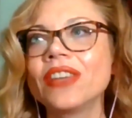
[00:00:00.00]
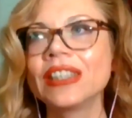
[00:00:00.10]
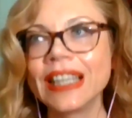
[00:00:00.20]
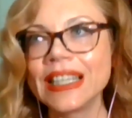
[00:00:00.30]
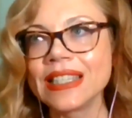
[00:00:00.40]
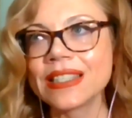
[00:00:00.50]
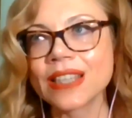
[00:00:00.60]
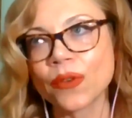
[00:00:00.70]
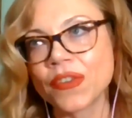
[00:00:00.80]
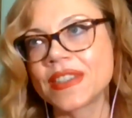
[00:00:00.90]
the list
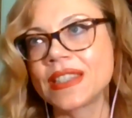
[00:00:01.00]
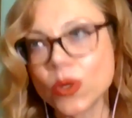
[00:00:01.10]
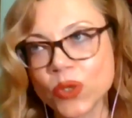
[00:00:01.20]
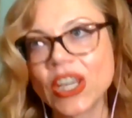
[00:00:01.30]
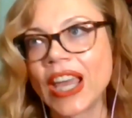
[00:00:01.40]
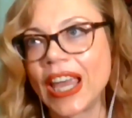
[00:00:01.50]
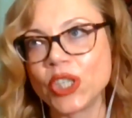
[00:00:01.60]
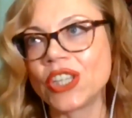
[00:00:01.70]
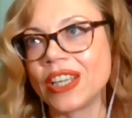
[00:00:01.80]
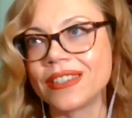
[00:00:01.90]
of
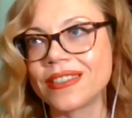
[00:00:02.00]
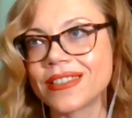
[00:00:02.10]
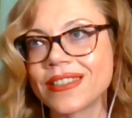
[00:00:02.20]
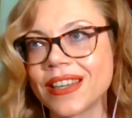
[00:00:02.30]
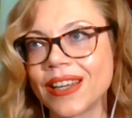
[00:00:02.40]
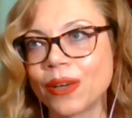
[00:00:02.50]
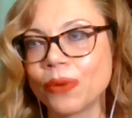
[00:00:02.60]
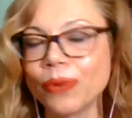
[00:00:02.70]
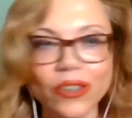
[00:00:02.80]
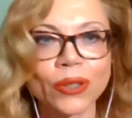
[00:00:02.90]
associations
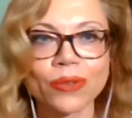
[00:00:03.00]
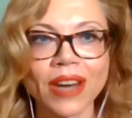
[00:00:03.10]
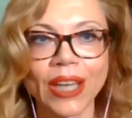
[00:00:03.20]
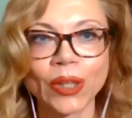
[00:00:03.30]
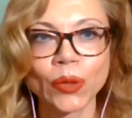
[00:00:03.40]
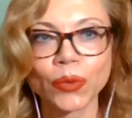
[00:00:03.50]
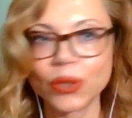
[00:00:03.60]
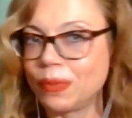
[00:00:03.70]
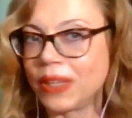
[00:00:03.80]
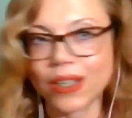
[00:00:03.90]
with Ukraine
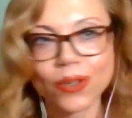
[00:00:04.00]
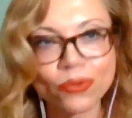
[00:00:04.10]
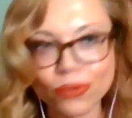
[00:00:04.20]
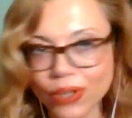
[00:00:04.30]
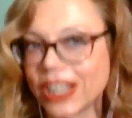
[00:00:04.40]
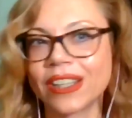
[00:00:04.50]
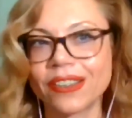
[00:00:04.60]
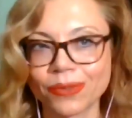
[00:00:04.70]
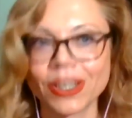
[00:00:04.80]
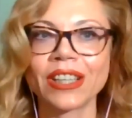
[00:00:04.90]
would be
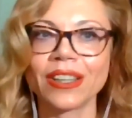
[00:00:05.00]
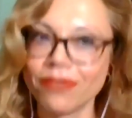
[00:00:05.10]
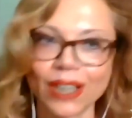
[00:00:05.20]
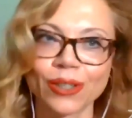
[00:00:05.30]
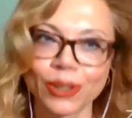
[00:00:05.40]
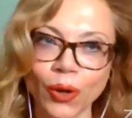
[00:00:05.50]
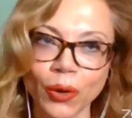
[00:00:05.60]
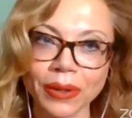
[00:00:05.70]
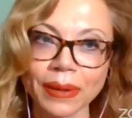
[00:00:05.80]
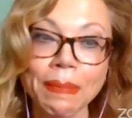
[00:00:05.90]
really, really very
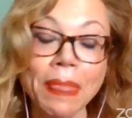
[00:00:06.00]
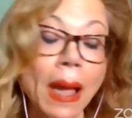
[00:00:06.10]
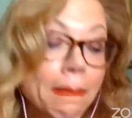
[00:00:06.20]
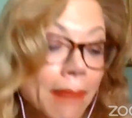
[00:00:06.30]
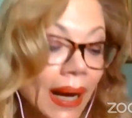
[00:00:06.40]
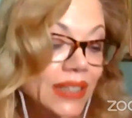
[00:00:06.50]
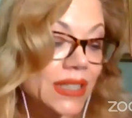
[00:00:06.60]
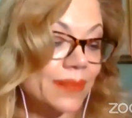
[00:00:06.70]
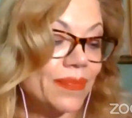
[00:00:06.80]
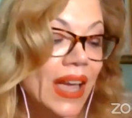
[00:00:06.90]
long. But
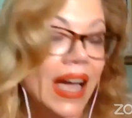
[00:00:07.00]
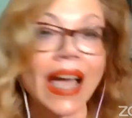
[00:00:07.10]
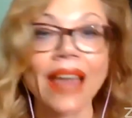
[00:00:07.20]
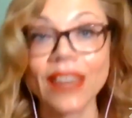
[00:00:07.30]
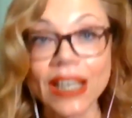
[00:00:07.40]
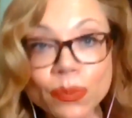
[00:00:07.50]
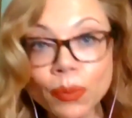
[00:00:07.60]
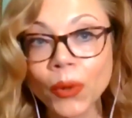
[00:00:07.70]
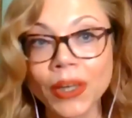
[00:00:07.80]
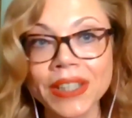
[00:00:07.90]
at that
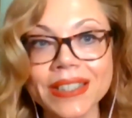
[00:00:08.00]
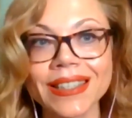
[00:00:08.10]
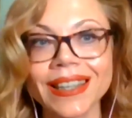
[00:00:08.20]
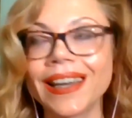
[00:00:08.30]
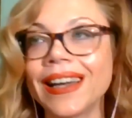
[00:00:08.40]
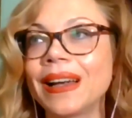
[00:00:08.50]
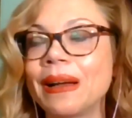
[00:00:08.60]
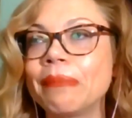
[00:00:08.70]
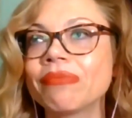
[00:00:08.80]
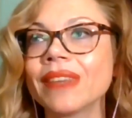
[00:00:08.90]
point,
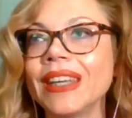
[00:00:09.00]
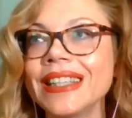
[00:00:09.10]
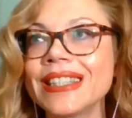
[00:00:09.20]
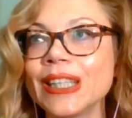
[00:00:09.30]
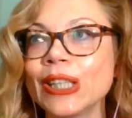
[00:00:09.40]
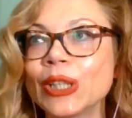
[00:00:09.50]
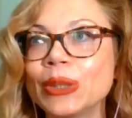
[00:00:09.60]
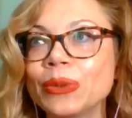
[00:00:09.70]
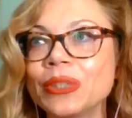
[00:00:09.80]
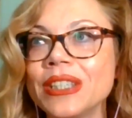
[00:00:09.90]
it
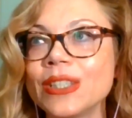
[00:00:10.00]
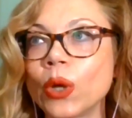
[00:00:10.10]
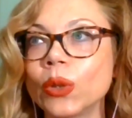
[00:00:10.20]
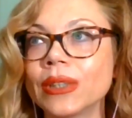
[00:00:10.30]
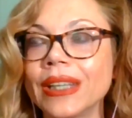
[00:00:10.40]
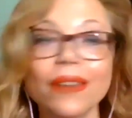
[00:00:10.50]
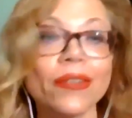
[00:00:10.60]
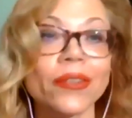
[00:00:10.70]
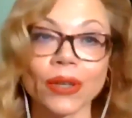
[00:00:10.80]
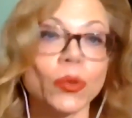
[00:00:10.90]
included
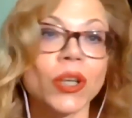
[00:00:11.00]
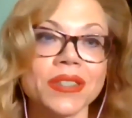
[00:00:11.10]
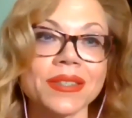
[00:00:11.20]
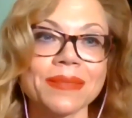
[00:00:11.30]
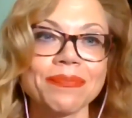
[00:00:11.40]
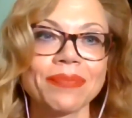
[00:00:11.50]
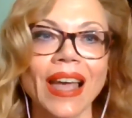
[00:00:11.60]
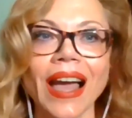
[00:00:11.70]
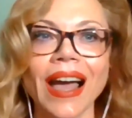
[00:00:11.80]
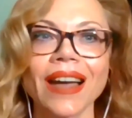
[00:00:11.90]
only 3 words.
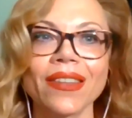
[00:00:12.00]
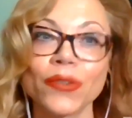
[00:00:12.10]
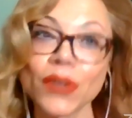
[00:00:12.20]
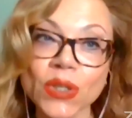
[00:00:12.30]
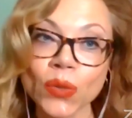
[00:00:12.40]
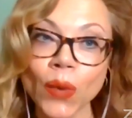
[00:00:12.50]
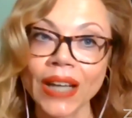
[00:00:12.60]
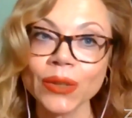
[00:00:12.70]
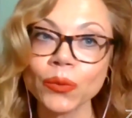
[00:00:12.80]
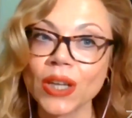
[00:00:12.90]
The first
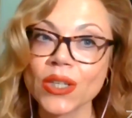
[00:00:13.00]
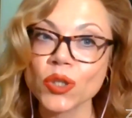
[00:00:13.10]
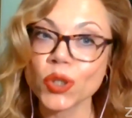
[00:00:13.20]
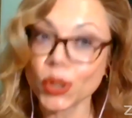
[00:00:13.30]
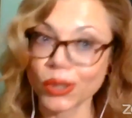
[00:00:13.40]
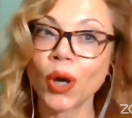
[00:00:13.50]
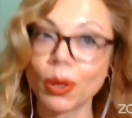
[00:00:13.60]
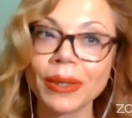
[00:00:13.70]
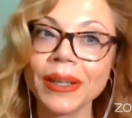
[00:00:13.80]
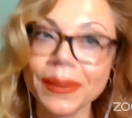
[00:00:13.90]
one was
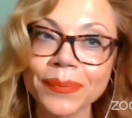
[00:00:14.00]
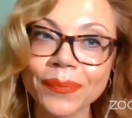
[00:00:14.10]
Chernobyl.